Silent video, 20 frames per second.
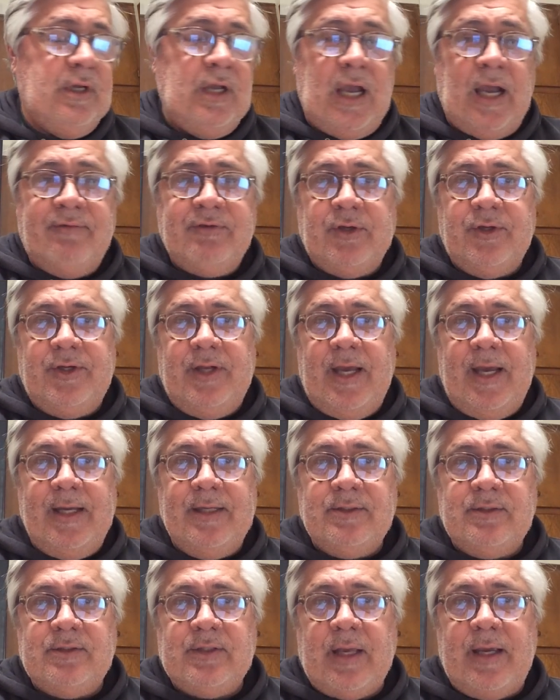Have a good day
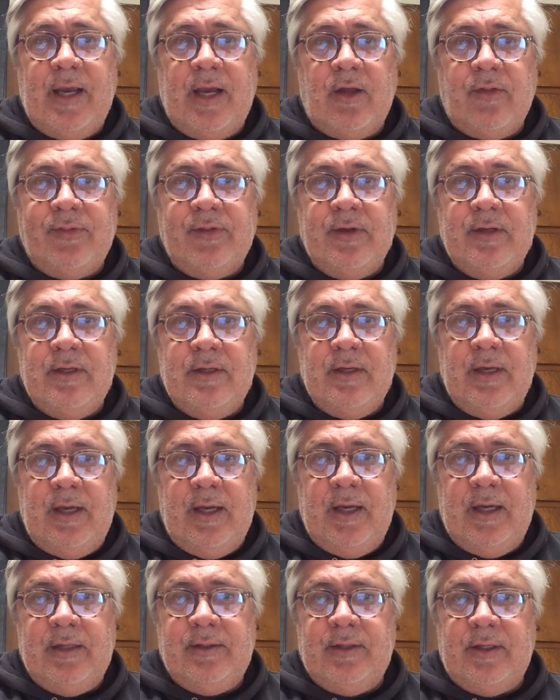and stay healthy.
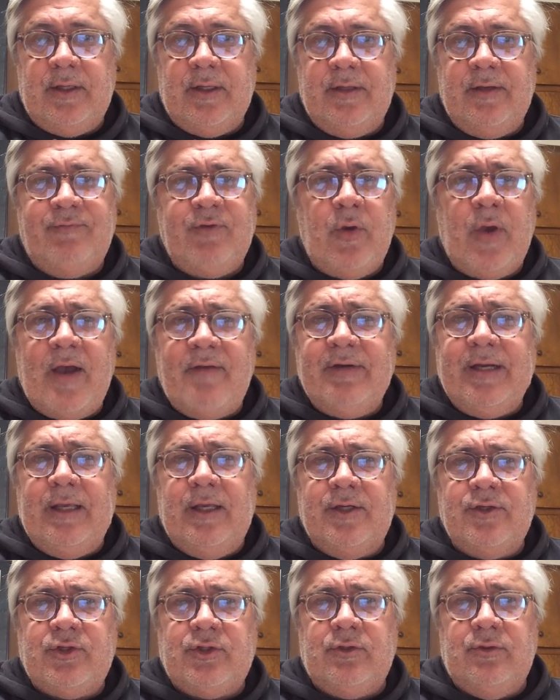And if you have any
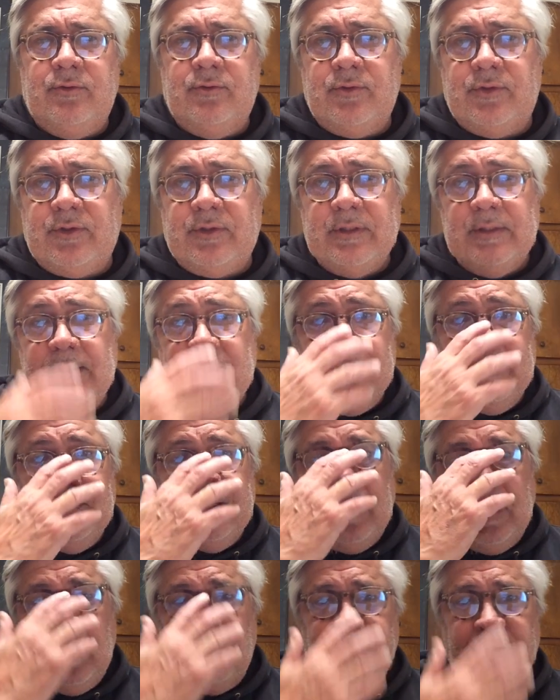issues,
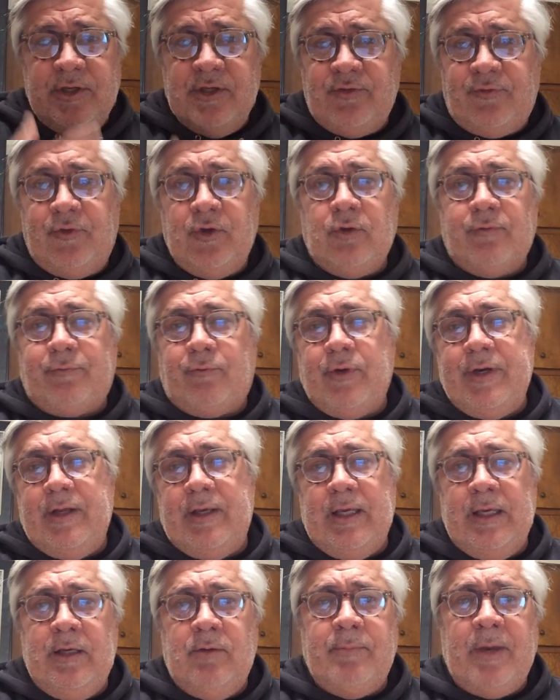please feel free
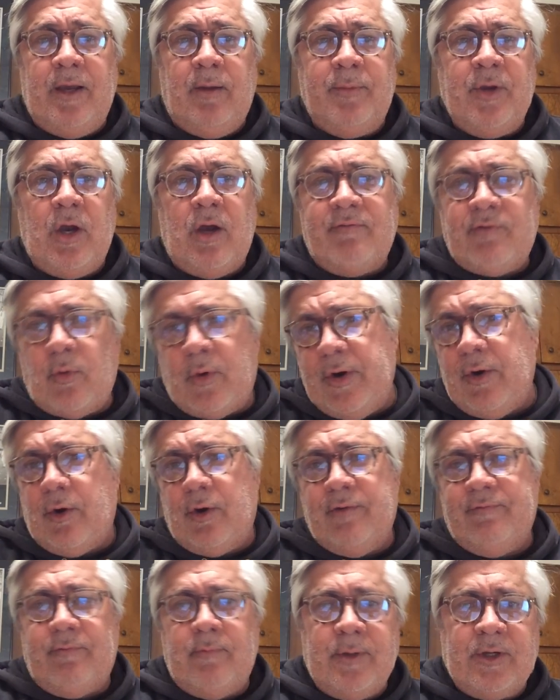to email me. I've already
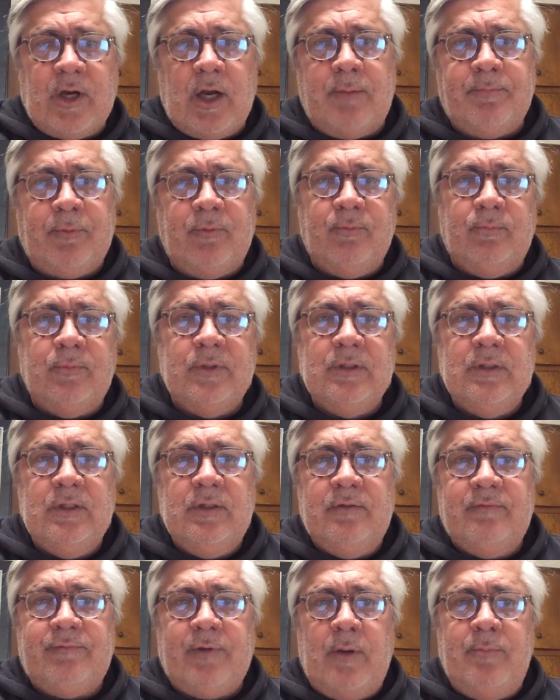heard from a couple
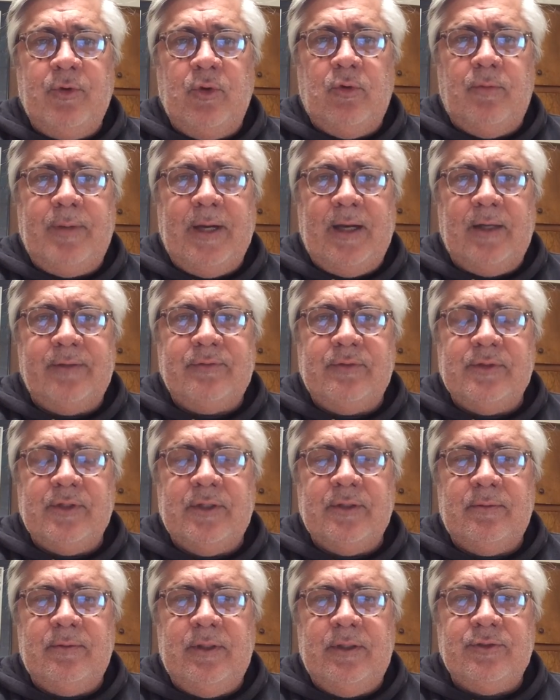from you about
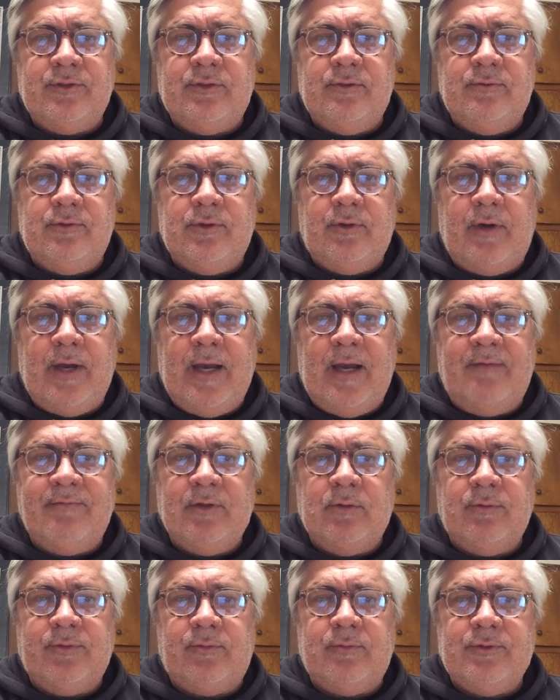issues you're
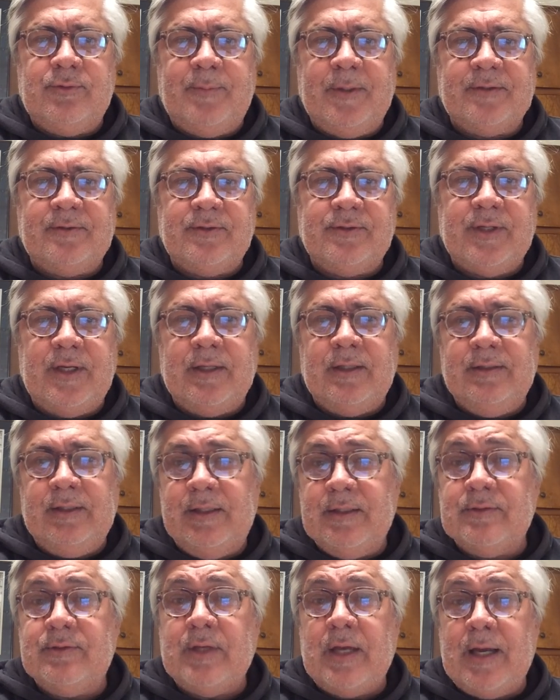having with respect to taking the
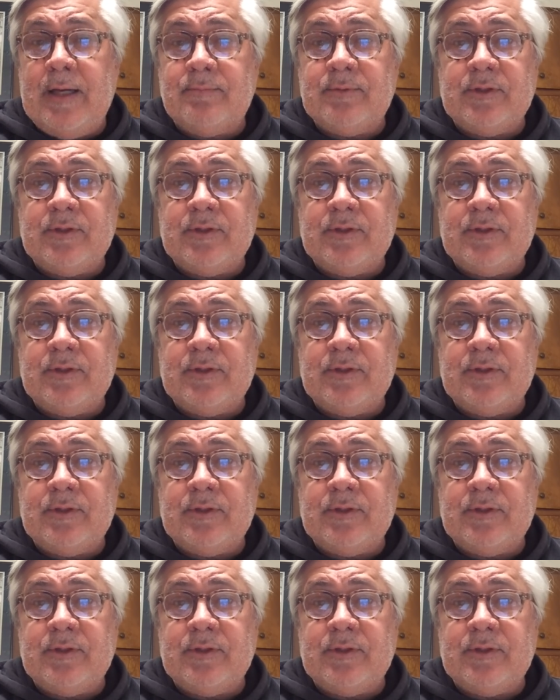exam.